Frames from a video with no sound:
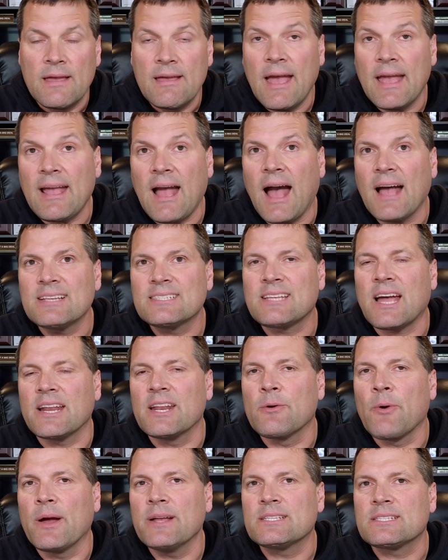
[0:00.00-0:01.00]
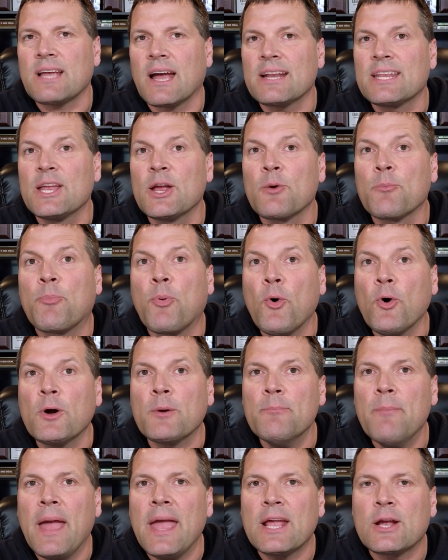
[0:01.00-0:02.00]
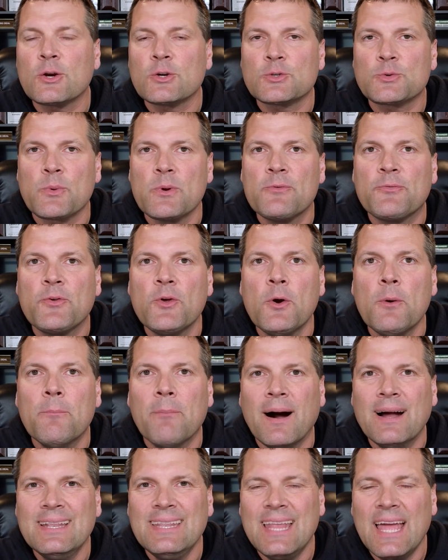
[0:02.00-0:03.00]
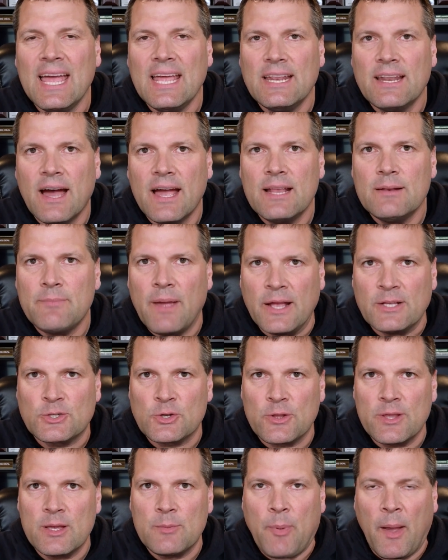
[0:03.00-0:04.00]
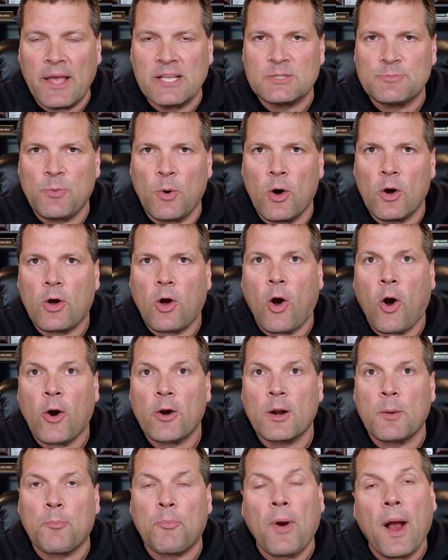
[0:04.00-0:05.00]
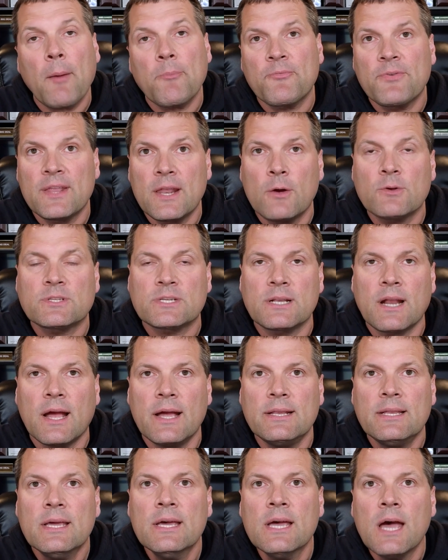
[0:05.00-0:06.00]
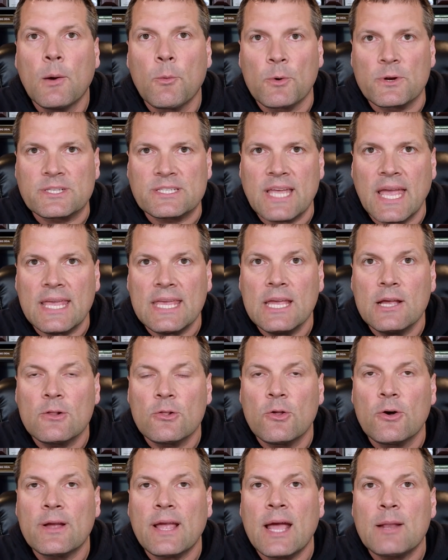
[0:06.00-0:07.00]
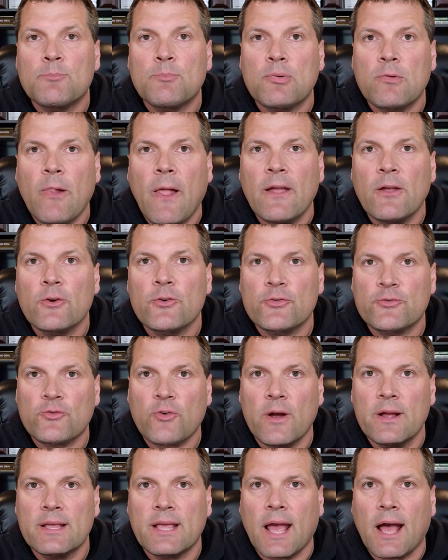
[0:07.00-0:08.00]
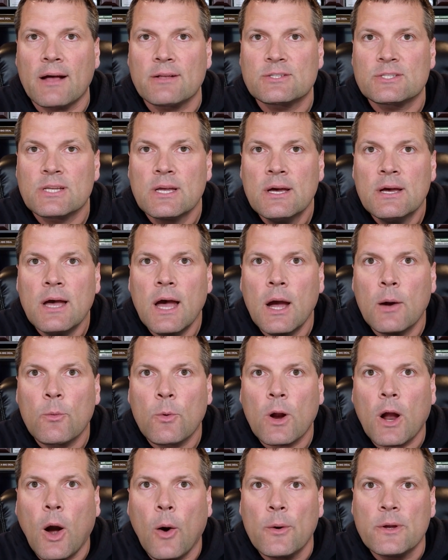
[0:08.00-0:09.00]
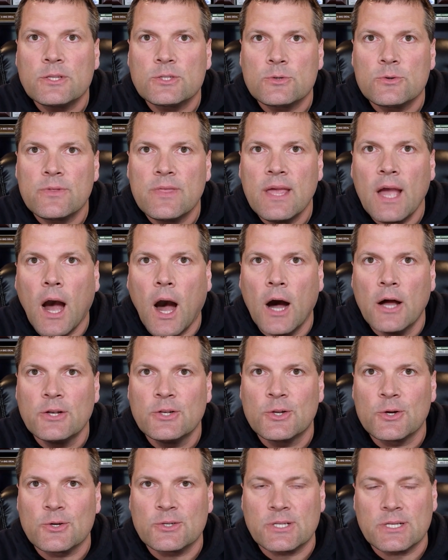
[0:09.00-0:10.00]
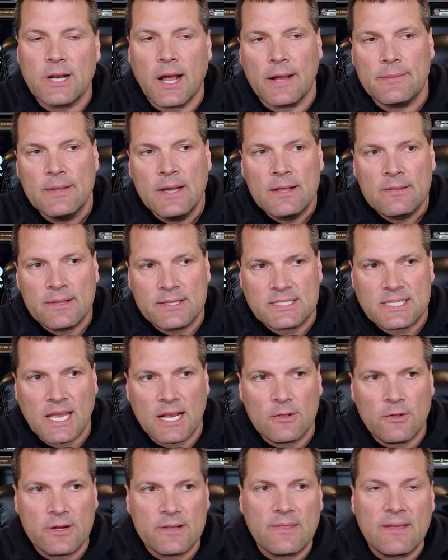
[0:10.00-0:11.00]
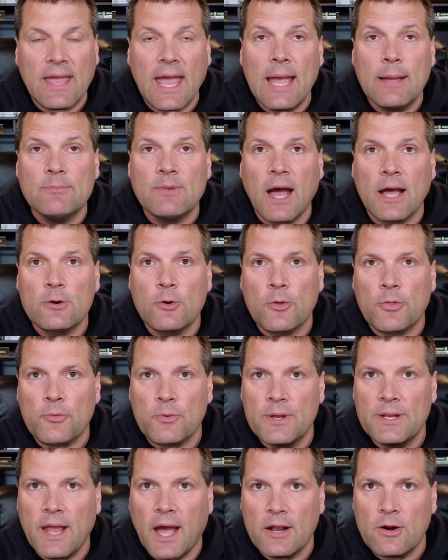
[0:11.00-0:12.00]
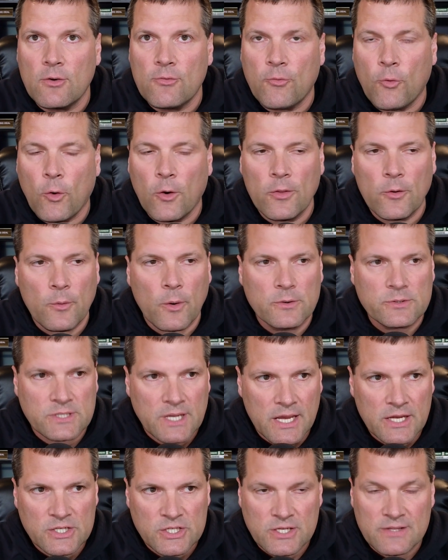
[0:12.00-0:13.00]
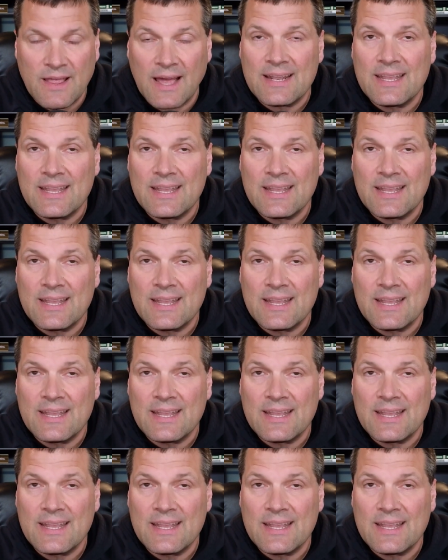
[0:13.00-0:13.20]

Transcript: Hey guys, Donnie RightSide here. Bookmakers review Monday night Major League Baseball card, a prop video tonight, and we're taking a look at player strikeouts, and we're going to the under tonight. Let's take a look at the game, 903-904 on the rotation.